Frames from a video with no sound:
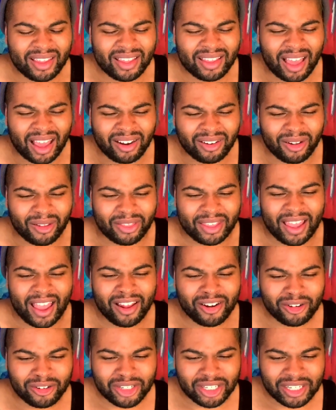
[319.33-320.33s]
don't know, the
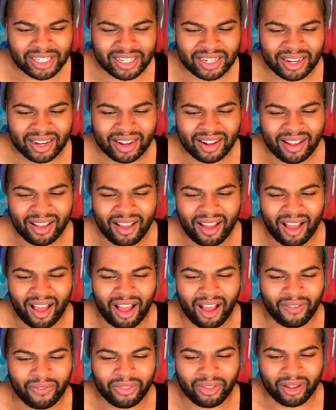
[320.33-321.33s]
energy
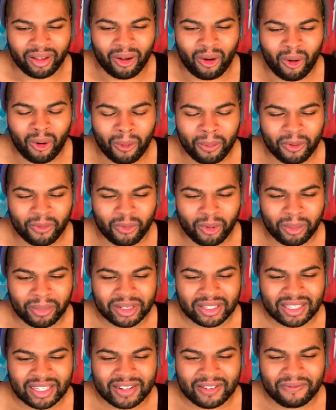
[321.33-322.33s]
of the whole
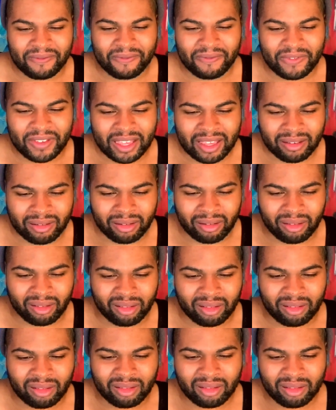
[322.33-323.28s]
performance didn't feel,